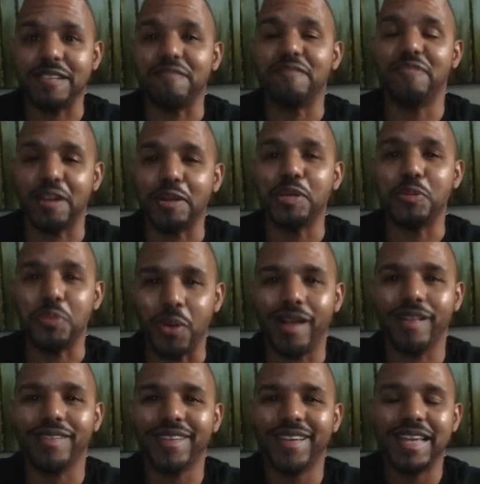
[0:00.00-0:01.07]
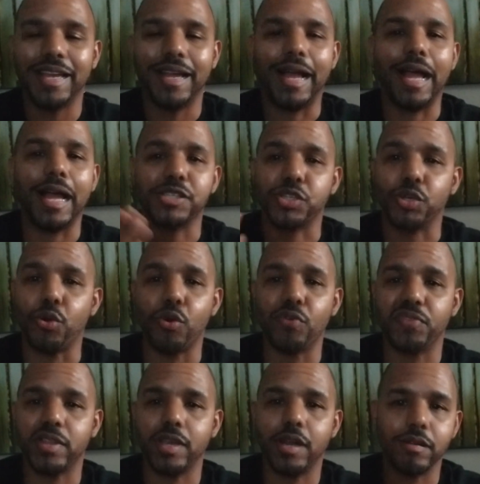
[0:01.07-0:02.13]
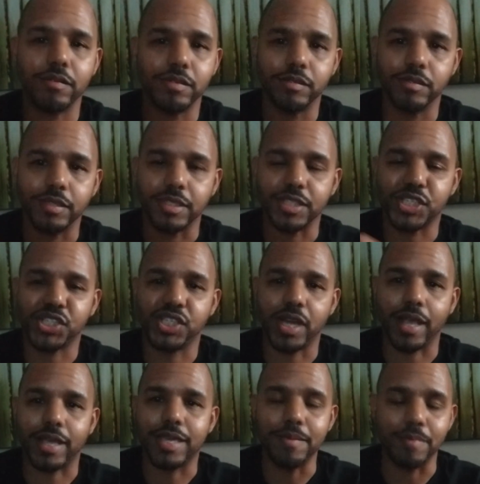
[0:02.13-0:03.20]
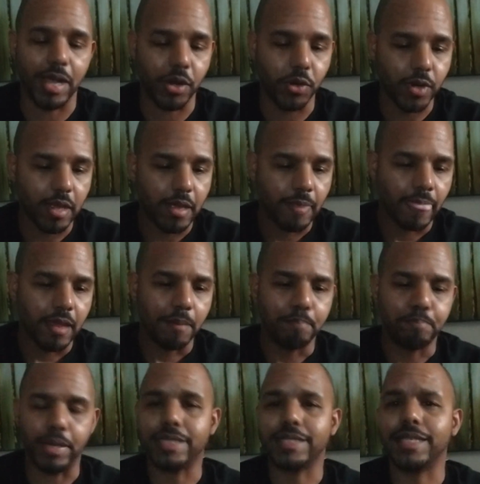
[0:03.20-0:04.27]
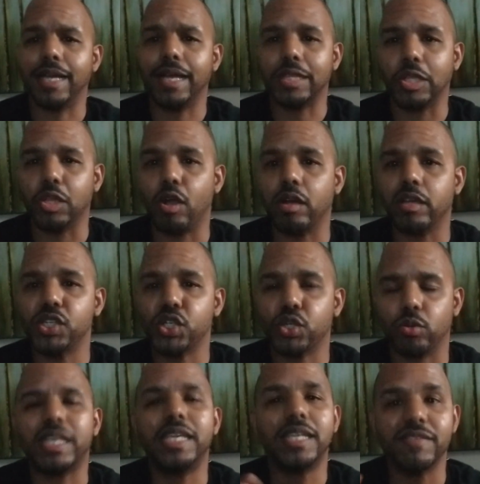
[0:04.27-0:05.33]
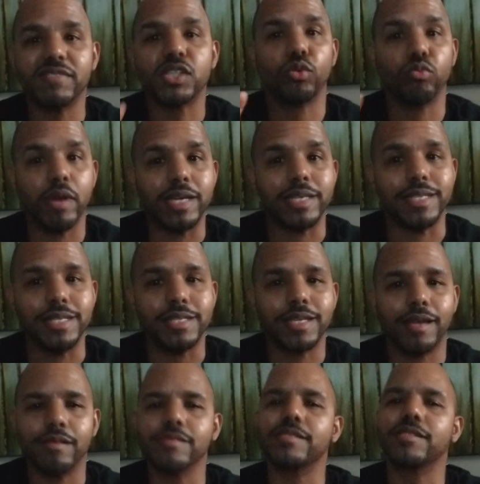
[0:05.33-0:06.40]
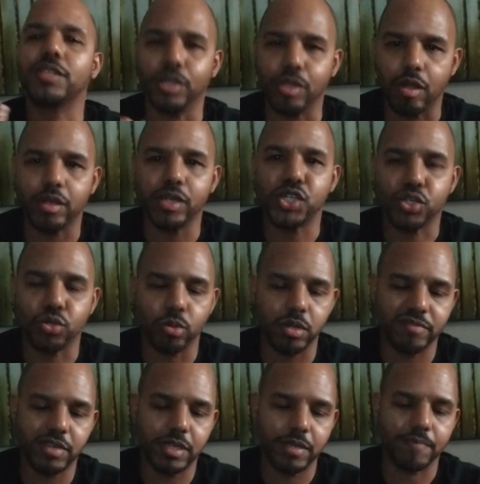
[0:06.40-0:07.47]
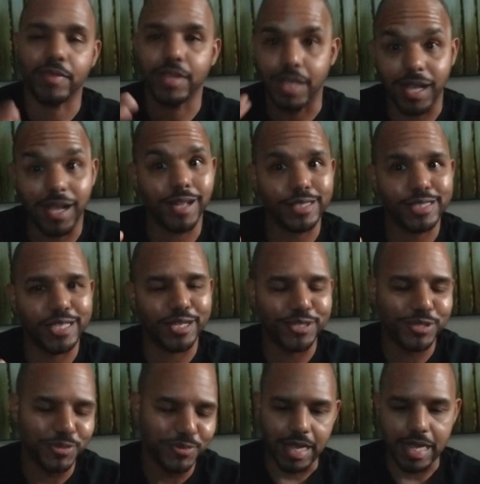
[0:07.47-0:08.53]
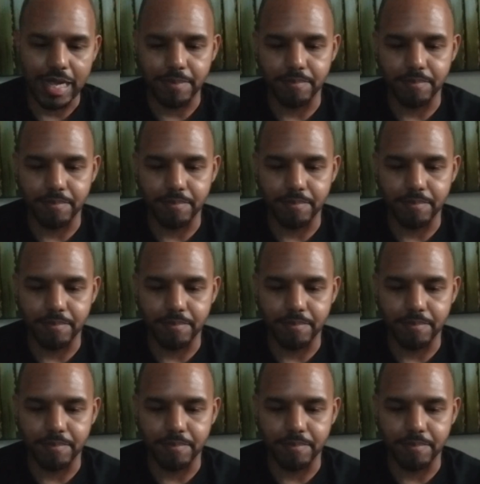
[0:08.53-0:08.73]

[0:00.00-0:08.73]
it very well, so go over there and check him out. But the long and the short, he gives the great details. The long and short of it, I'll tell you,